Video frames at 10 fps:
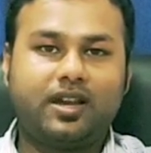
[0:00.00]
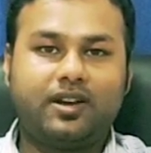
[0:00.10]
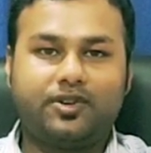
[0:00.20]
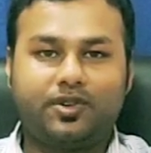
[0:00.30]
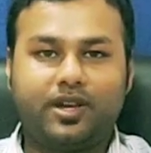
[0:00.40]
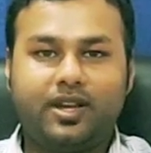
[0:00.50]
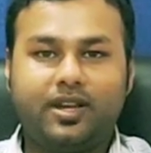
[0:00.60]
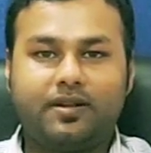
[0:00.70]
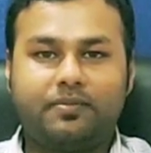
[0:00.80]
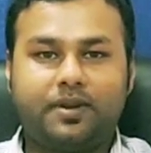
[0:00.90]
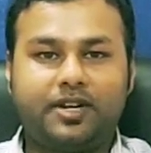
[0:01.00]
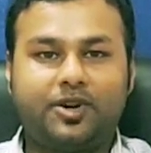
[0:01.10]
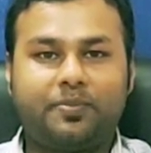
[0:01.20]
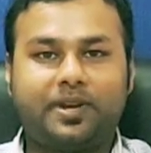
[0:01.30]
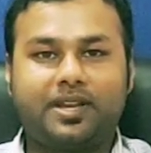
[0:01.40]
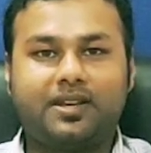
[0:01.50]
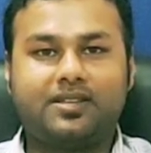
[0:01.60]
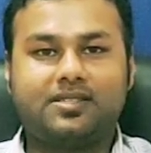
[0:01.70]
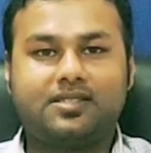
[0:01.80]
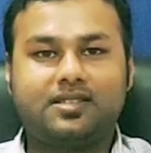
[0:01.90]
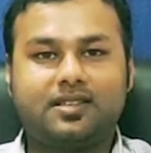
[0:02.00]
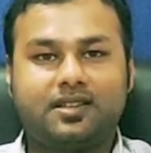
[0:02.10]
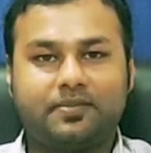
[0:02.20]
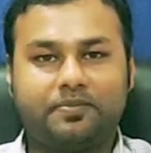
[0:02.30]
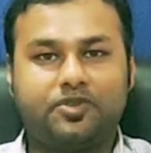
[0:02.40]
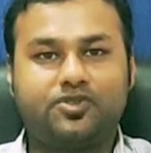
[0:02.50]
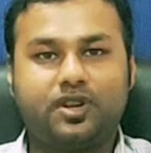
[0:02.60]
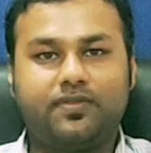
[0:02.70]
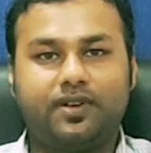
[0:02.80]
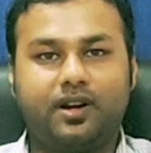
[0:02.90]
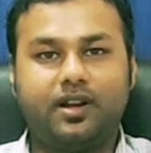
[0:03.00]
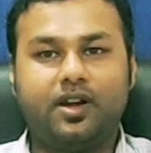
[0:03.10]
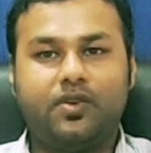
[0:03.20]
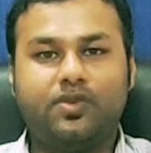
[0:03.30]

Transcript: and today my topic is mutual fund,